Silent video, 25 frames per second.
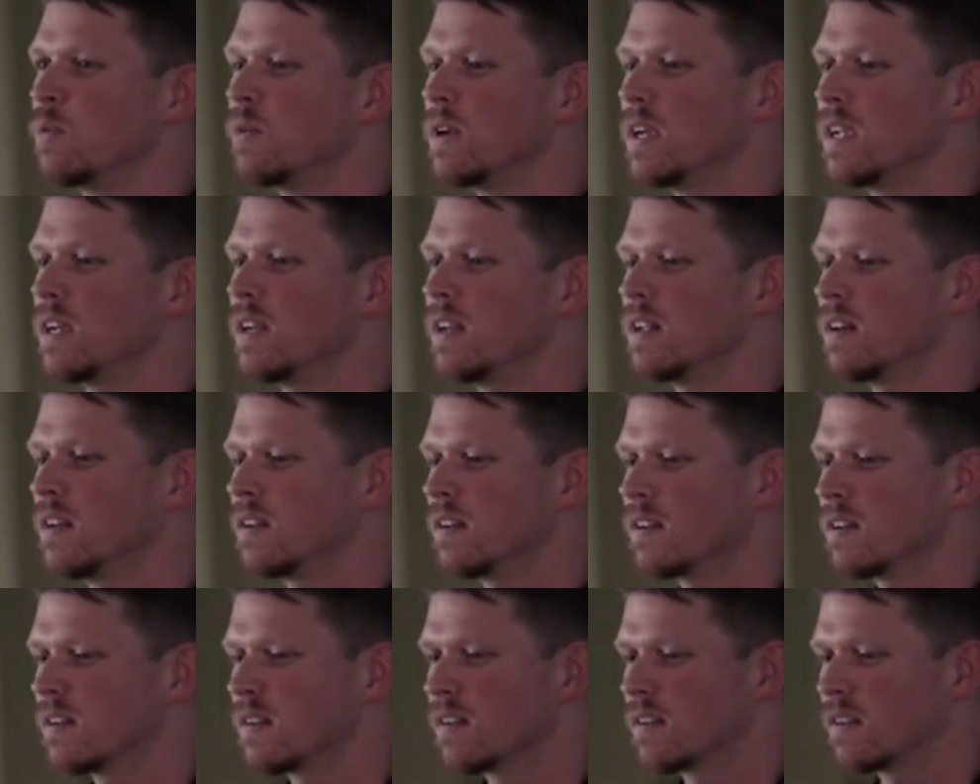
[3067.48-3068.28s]

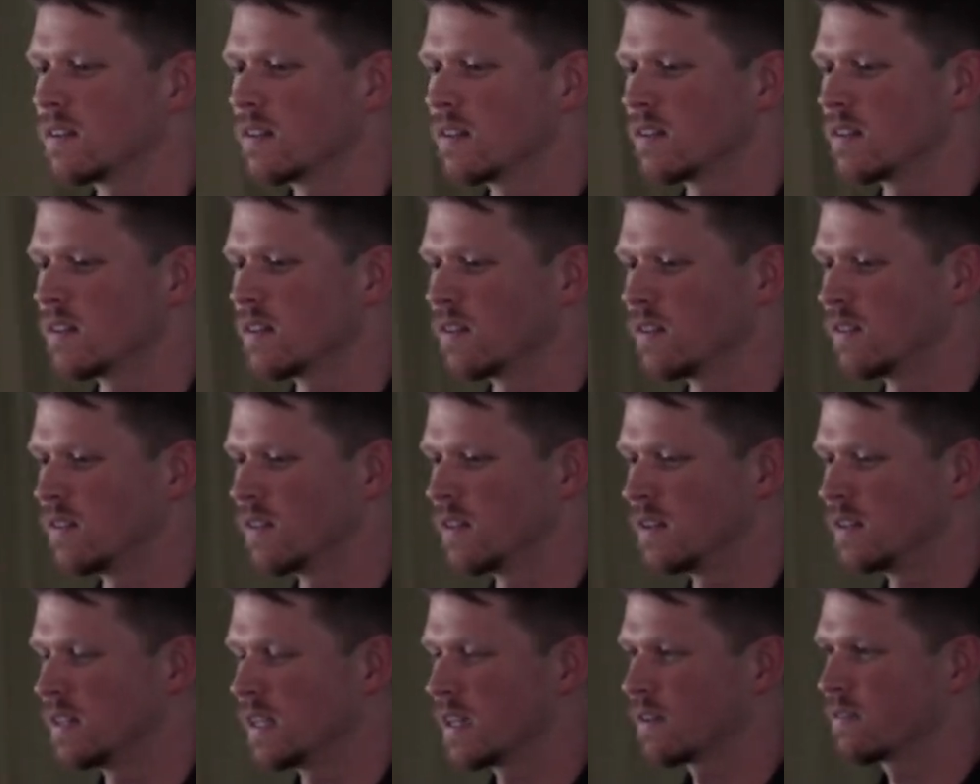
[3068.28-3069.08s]
read
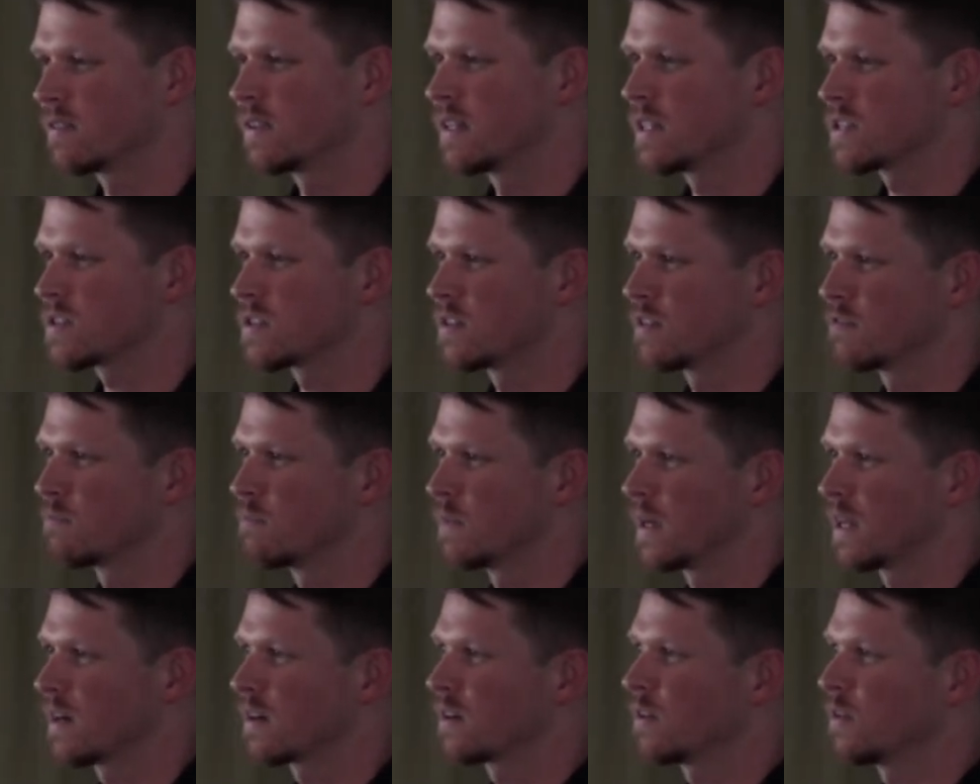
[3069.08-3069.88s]
the definition of
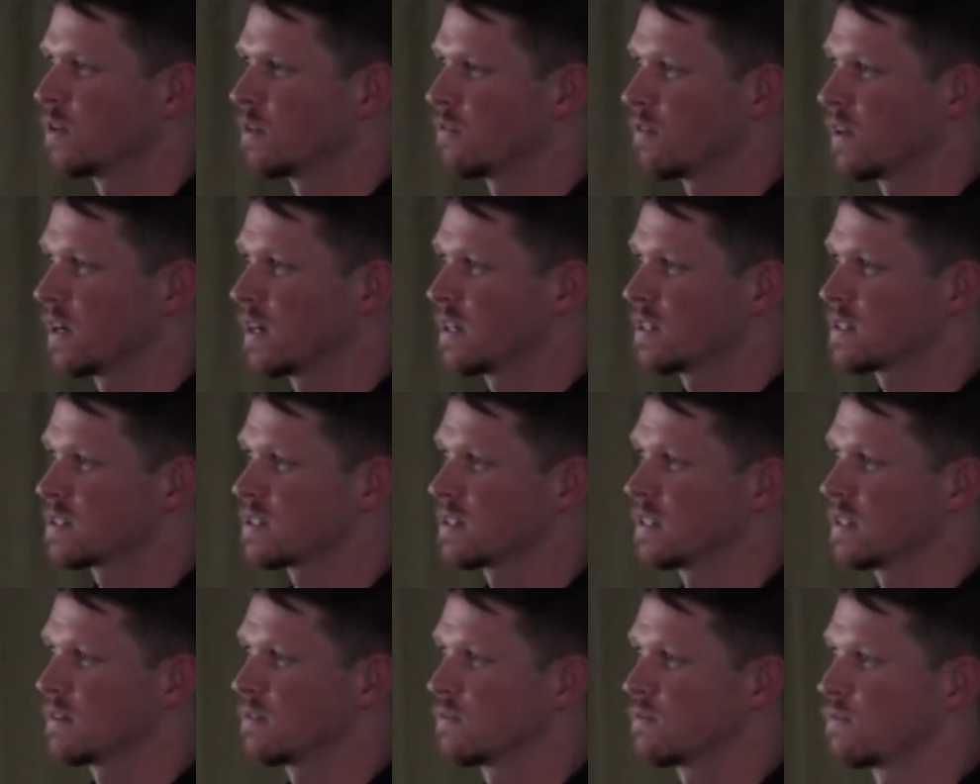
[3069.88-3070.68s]
medical
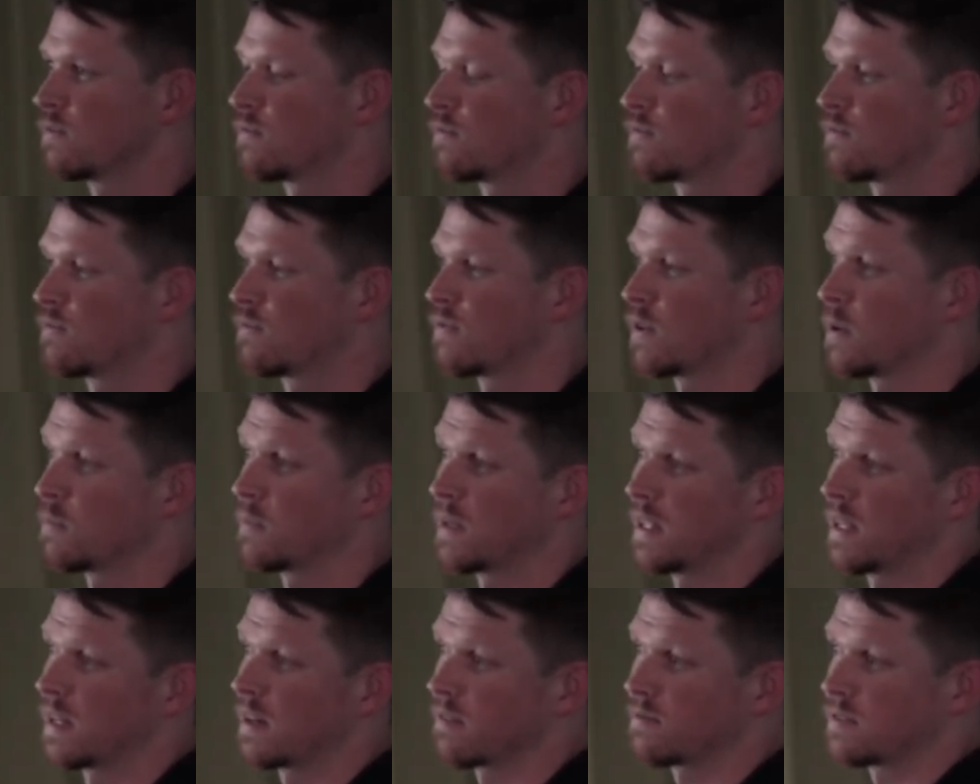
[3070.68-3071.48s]
device
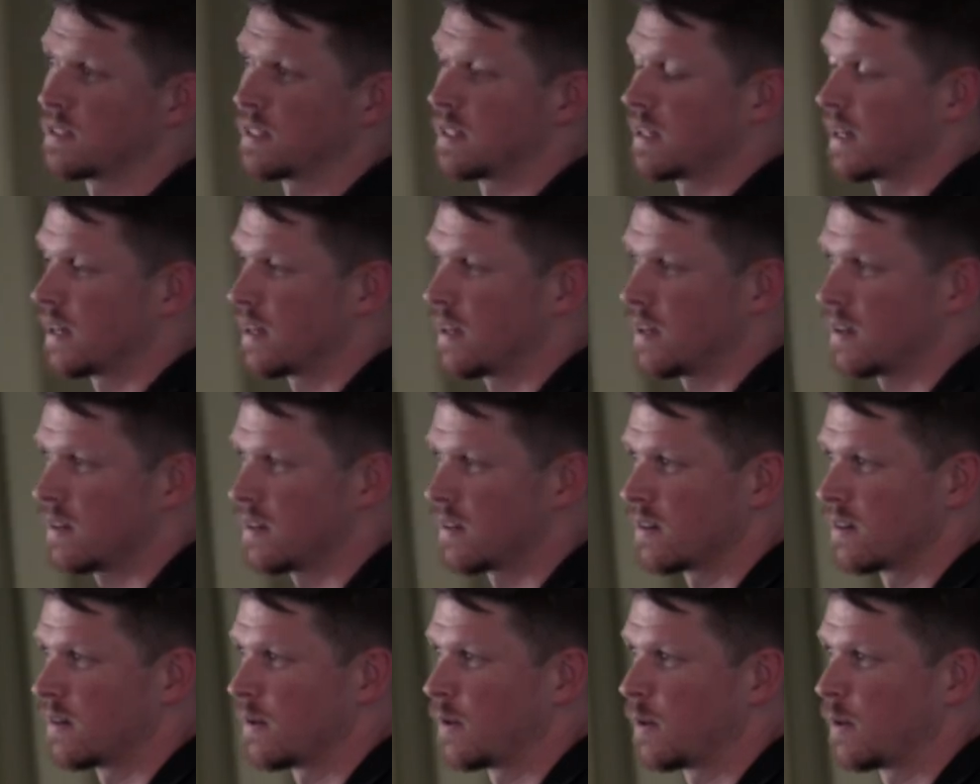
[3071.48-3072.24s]
from the FDA,